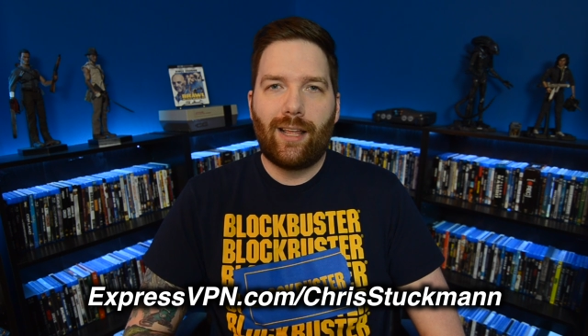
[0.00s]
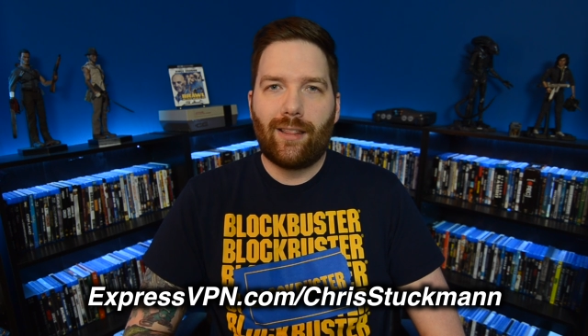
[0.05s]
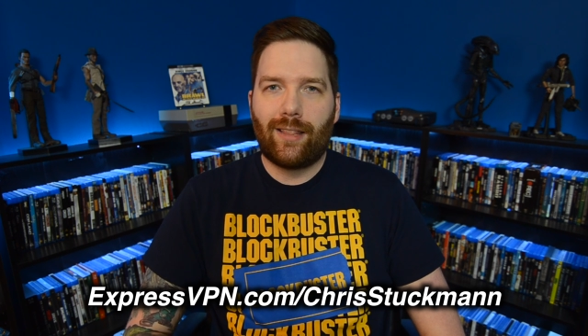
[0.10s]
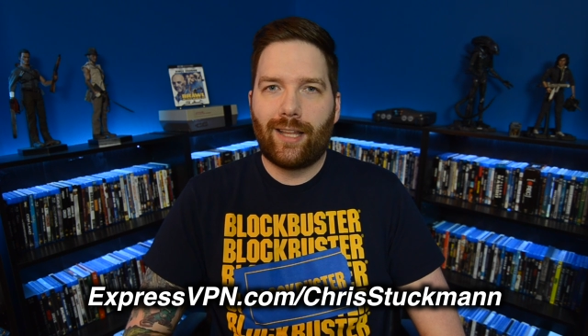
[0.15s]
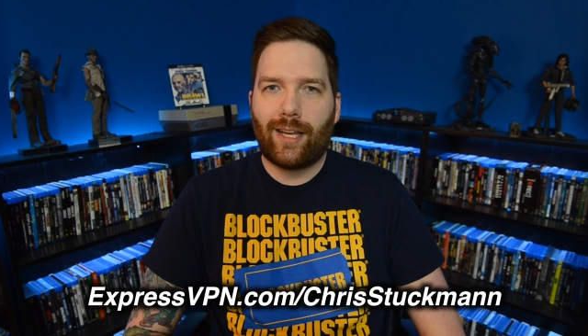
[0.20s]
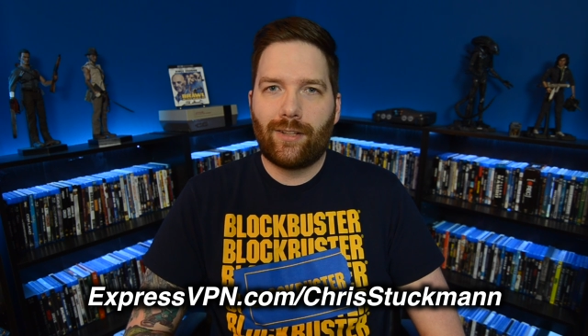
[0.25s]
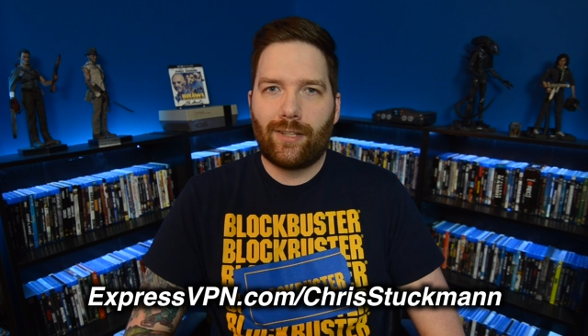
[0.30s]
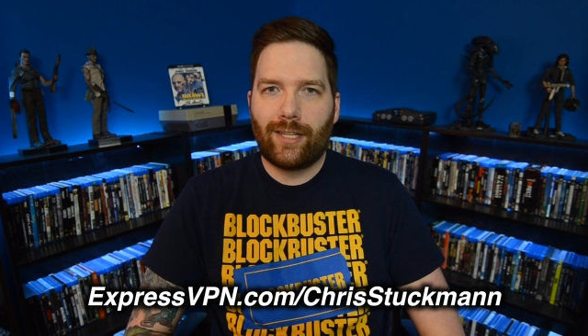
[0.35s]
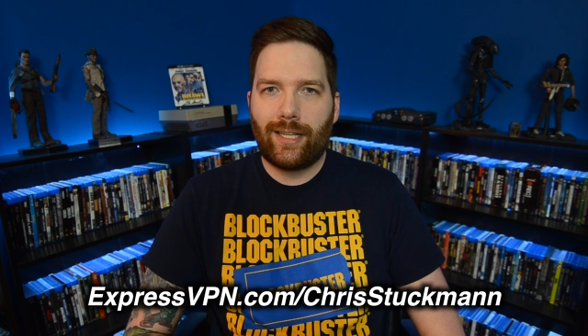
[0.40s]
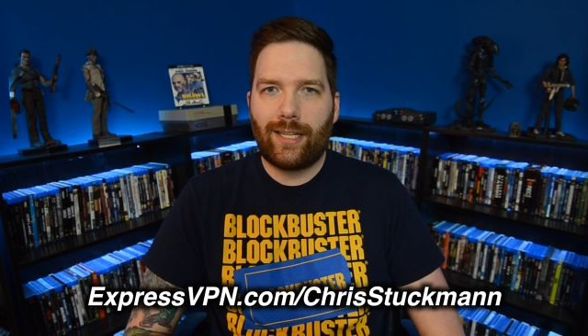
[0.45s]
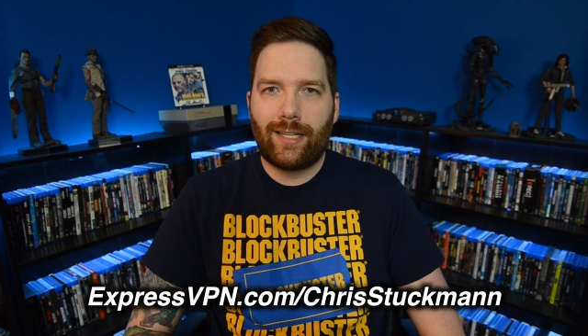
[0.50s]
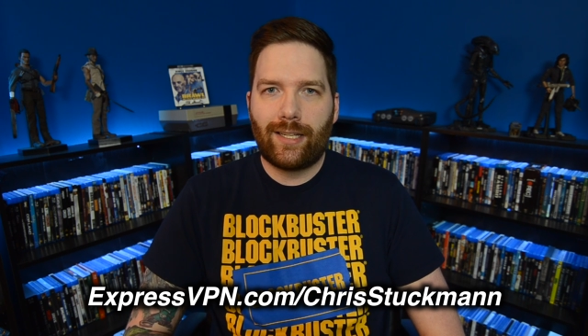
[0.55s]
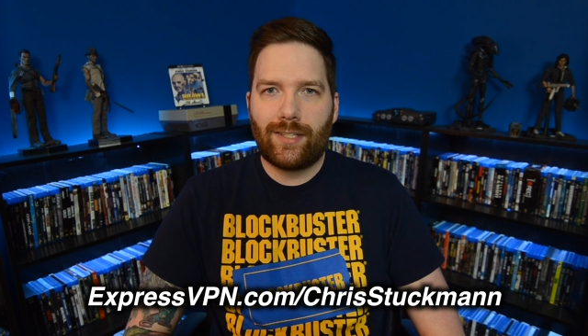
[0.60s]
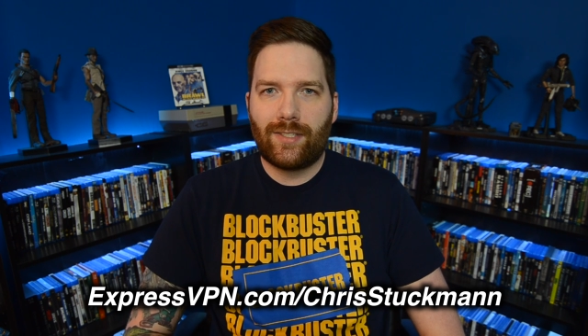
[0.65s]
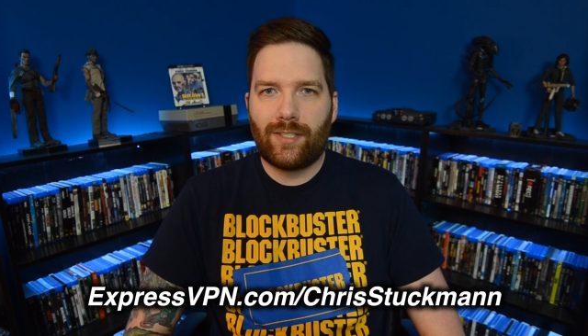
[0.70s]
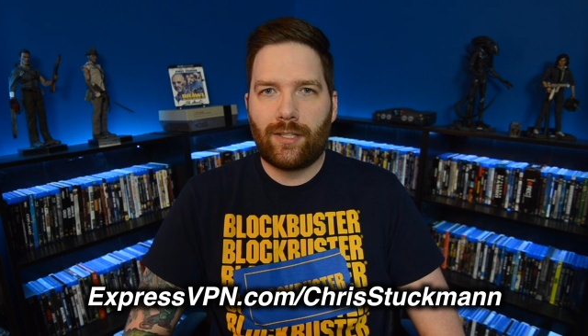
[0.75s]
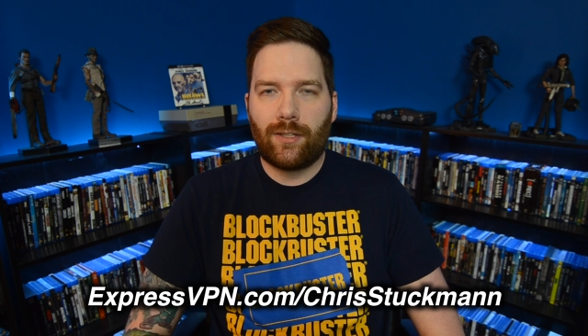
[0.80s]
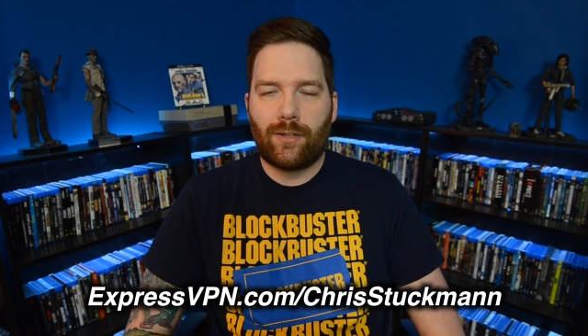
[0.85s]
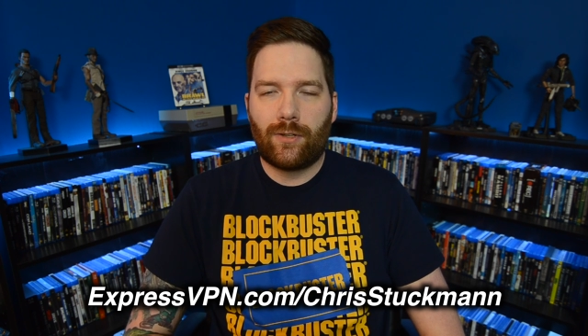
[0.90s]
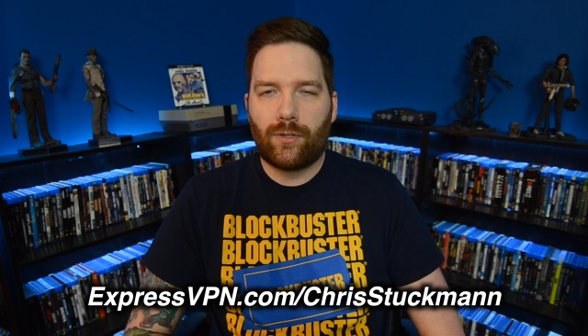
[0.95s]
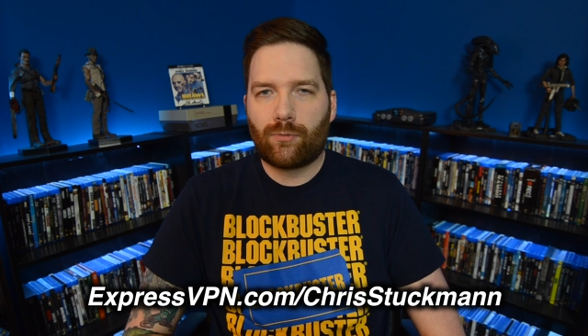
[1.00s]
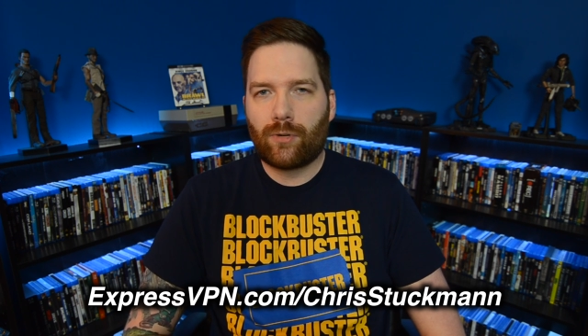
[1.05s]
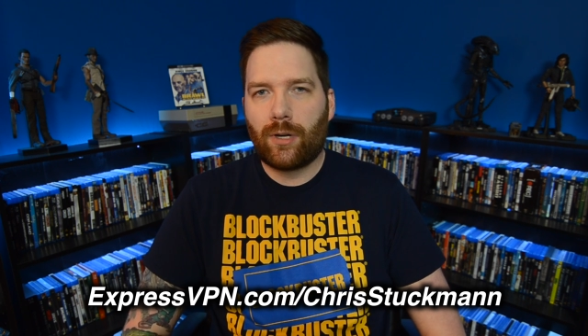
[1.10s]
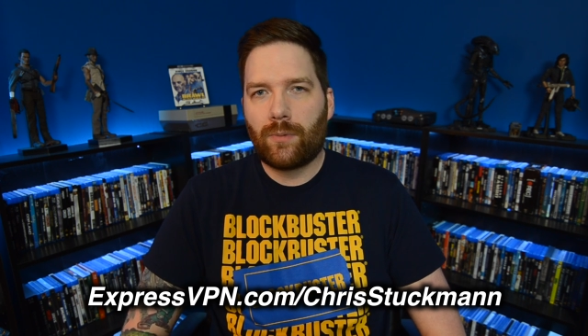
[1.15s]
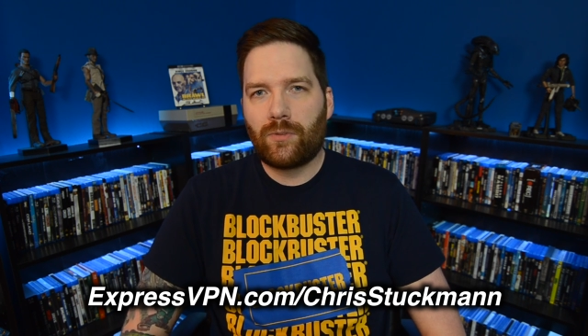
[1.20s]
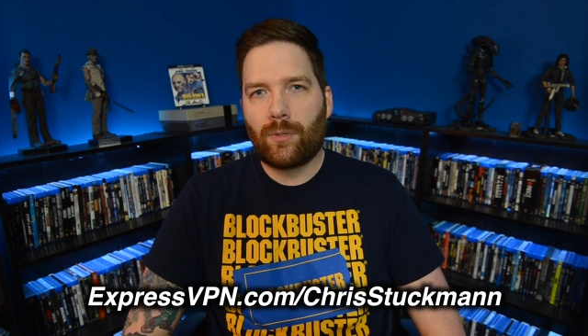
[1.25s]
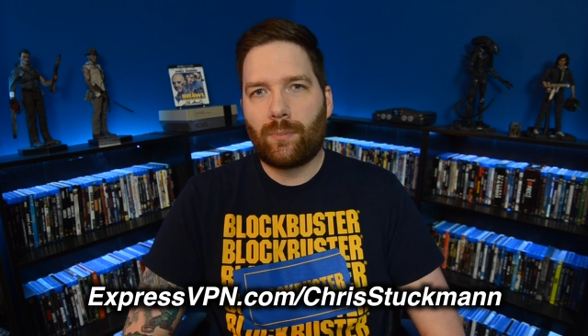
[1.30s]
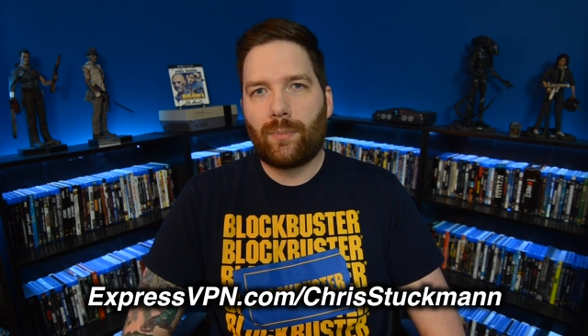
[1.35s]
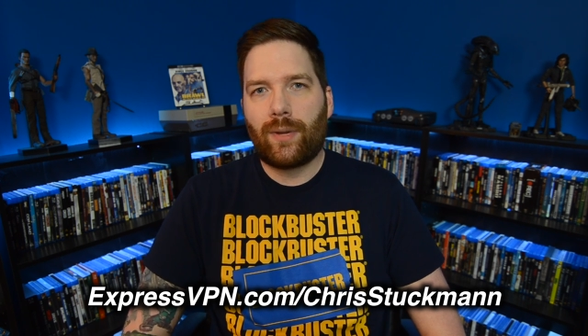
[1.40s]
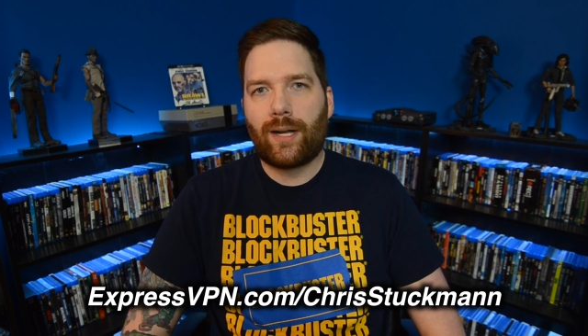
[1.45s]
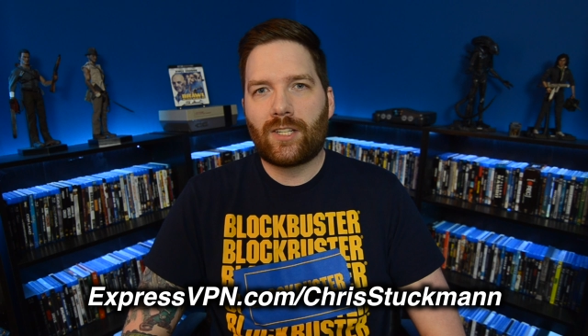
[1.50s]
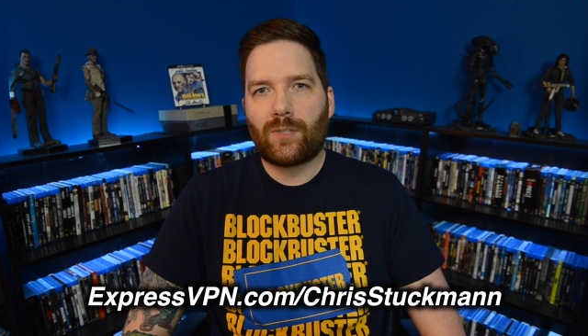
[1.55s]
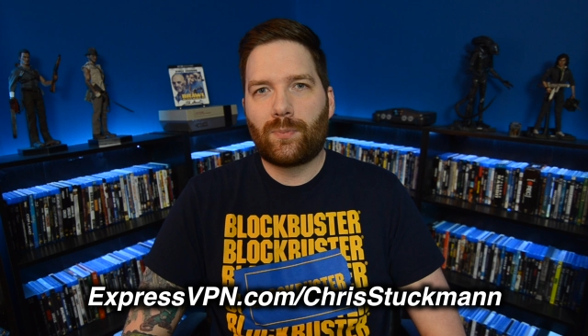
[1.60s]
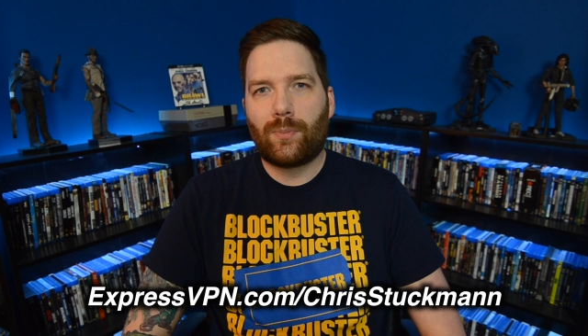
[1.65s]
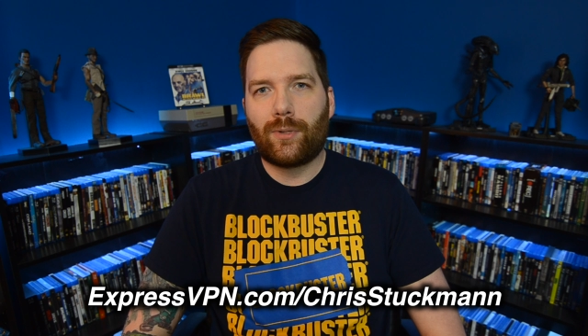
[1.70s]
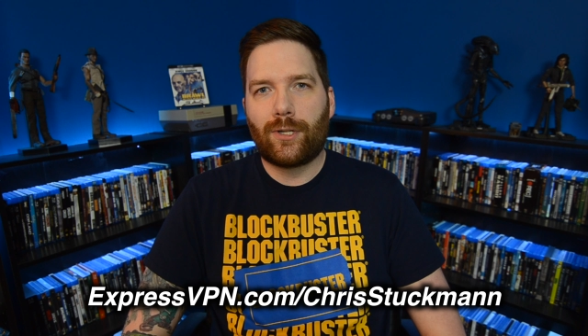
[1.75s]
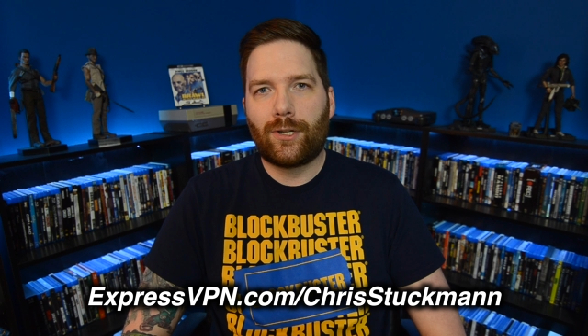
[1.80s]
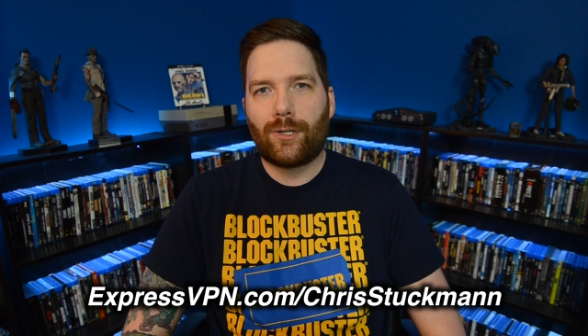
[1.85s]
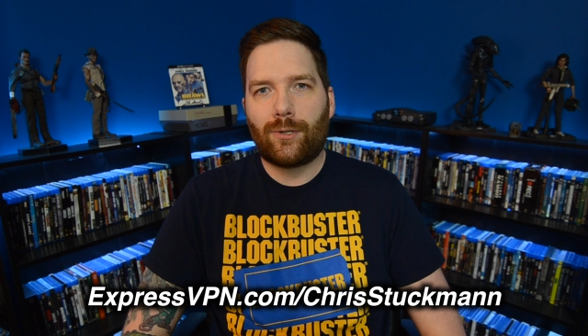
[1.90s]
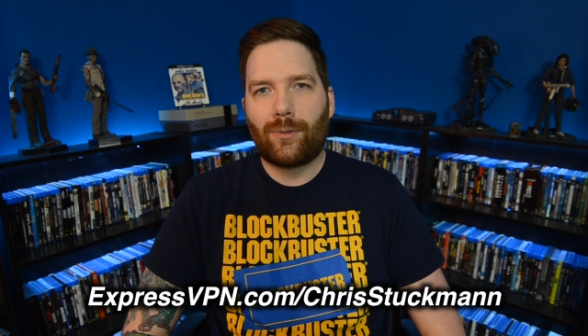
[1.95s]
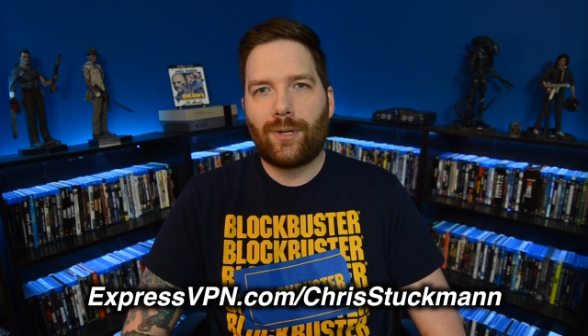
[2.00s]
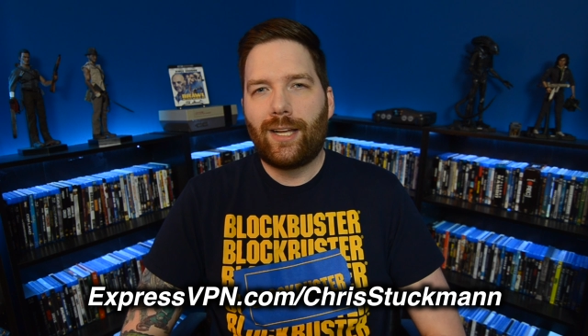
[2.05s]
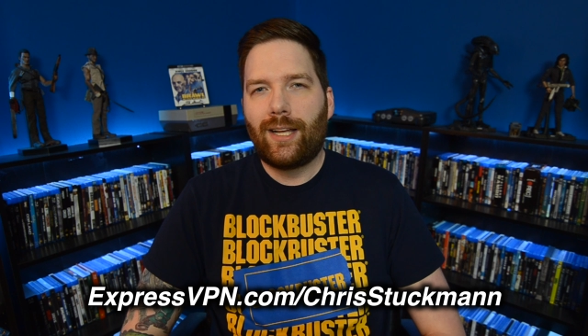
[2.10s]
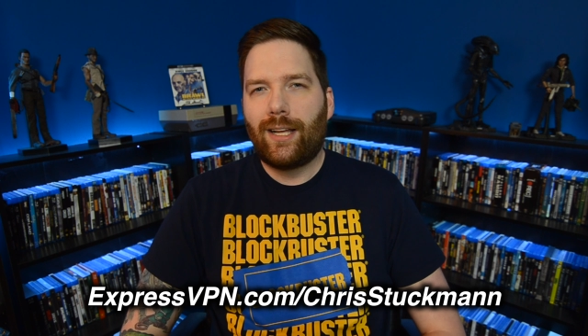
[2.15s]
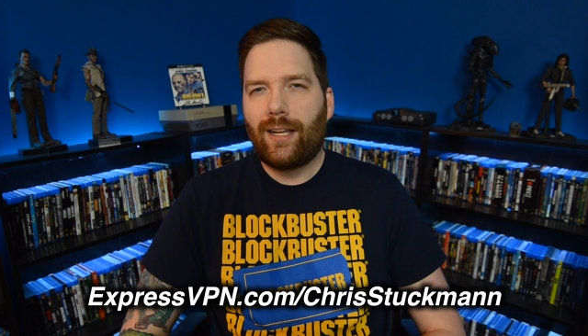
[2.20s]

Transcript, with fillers: That link is in the description box below.